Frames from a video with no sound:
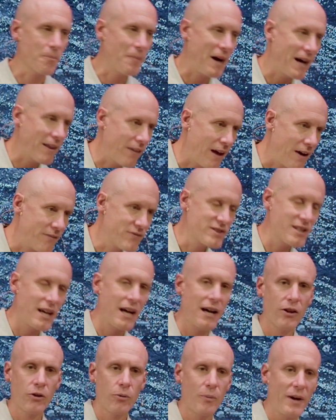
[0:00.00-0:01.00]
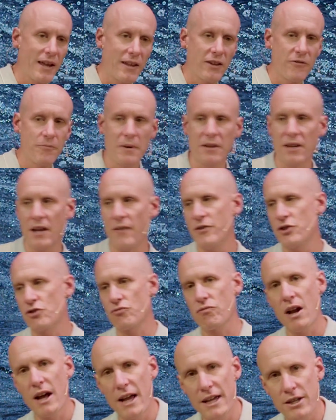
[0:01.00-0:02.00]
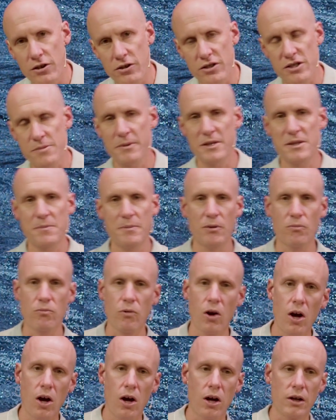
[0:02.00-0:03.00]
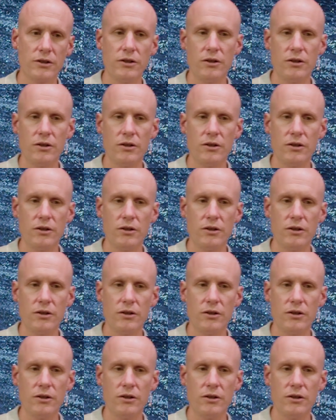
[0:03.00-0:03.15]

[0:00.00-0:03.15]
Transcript: My lifestyle and the way I live my life is right, yours must be wrong.